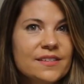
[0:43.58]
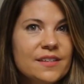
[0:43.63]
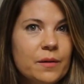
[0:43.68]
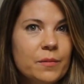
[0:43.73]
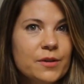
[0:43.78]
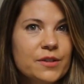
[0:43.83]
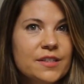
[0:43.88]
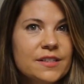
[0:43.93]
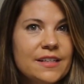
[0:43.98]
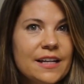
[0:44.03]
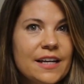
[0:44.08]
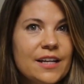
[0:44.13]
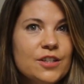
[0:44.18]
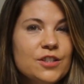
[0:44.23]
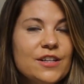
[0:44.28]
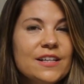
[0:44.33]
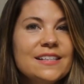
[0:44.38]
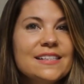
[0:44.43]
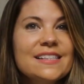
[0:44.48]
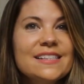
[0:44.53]
Summer
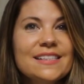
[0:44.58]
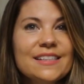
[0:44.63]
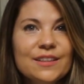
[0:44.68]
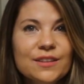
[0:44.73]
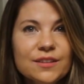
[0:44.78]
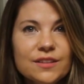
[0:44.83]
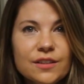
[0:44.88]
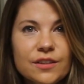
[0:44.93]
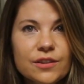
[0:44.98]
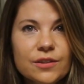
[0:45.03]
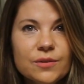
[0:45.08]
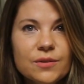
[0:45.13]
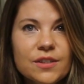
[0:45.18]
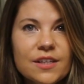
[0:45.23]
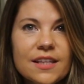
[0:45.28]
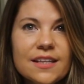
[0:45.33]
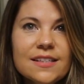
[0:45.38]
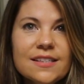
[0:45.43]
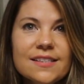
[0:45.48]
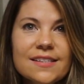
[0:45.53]
Stage and still do
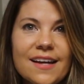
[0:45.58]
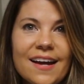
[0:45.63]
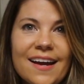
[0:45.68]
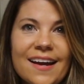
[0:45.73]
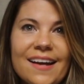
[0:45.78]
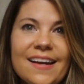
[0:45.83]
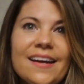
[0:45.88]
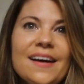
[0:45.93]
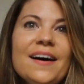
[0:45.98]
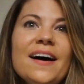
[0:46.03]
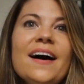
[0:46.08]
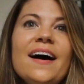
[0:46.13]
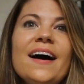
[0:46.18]
to this day.